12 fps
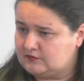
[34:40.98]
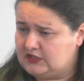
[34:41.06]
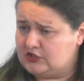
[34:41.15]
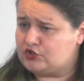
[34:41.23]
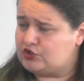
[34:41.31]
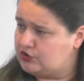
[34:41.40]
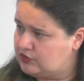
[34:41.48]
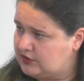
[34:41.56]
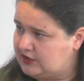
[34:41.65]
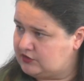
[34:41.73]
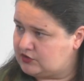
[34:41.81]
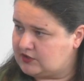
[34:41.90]
issue
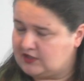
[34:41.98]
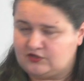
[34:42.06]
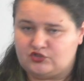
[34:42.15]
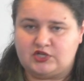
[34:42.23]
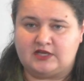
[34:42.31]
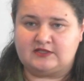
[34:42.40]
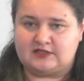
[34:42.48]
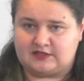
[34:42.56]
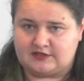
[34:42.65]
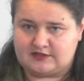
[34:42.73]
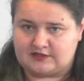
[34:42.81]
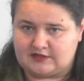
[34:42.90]
and to get
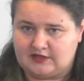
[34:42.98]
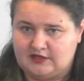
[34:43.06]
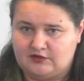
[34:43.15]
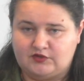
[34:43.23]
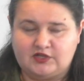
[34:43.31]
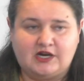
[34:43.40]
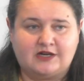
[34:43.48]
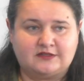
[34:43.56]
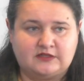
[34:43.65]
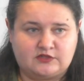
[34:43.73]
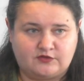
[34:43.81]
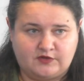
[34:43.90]
justice,
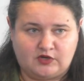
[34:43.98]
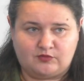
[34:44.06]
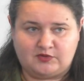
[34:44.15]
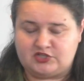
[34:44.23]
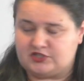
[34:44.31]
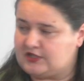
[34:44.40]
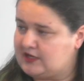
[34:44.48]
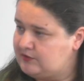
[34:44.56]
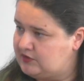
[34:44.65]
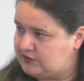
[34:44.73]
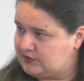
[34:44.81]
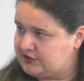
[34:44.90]
regardless of how much time
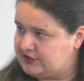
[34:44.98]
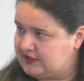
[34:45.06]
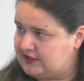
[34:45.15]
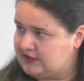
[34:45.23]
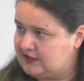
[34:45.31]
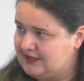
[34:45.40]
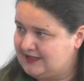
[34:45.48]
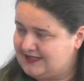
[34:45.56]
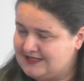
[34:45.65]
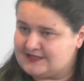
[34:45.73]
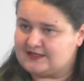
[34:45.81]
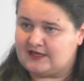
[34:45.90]
it will take,
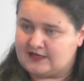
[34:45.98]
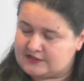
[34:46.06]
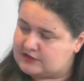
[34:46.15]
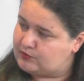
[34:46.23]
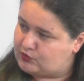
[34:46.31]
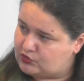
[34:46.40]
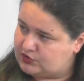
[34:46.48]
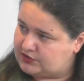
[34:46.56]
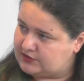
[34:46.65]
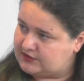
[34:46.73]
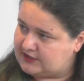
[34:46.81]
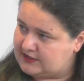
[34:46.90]
is as
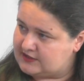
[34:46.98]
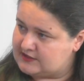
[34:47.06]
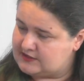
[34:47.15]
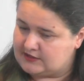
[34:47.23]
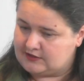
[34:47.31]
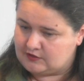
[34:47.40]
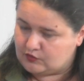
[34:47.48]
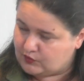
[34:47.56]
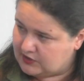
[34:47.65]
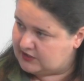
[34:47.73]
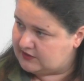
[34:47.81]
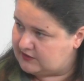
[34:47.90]
important as
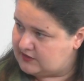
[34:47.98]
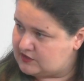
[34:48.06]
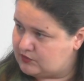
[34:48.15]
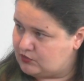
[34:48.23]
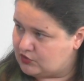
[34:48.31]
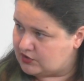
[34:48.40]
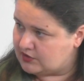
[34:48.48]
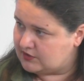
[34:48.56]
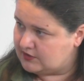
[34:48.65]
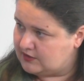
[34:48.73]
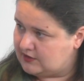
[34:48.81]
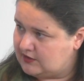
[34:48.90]
winning this war.
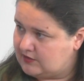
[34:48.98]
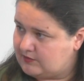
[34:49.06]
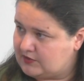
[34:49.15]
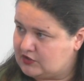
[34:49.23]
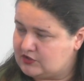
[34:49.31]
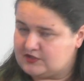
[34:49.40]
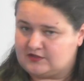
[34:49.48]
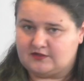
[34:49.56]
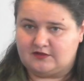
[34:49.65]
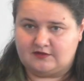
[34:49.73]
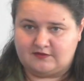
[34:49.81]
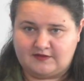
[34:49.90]
Because
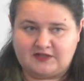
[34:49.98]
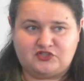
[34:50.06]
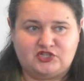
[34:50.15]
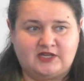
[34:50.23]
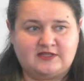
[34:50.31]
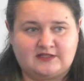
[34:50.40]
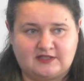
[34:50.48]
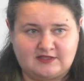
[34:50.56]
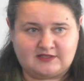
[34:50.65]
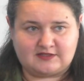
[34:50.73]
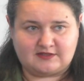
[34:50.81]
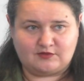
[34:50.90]
that
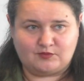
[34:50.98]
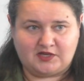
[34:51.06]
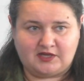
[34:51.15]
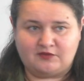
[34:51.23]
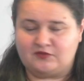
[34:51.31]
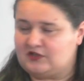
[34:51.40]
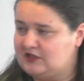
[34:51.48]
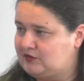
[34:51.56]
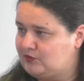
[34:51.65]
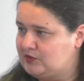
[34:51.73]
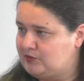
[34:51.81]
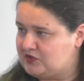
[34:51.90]
justice, wherever it
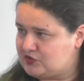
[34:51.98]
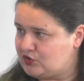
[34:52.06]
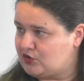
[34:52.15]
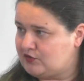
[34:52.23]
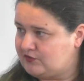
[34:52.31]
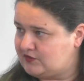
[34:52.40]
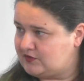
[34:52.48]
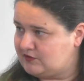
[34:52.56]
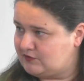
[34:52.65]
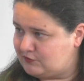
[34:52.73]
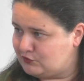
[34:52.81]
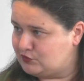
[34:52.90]
will be served
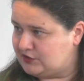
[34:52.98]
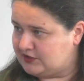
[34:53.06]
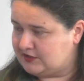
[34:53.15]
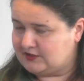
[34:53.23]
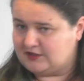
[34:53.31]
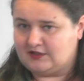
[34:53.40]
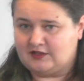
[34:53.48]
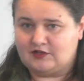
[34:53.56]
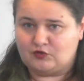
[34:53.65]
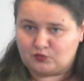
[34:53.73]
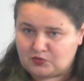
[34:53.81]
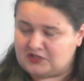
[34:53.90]
fully,
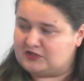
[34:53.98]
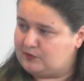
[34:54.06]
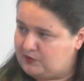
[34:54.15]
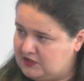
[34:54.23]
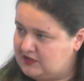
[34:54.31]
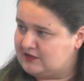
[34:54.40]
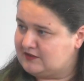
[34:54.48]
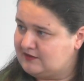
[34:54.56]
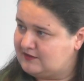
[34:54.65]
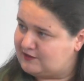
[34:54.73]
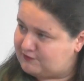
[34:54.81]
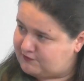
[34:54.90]
will be
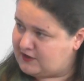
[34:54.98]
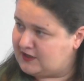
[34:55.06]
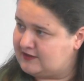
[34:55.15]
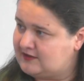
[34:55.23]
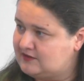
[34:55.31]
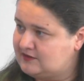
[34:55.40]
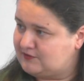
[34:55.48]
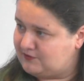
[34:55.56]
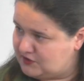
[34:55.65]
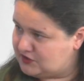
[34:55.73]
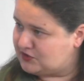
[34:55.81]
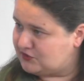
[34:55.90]
the final
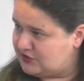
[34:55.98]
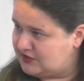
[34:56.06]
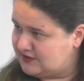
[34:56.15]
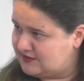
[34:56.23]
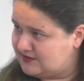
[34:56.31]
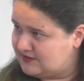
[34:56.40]
victory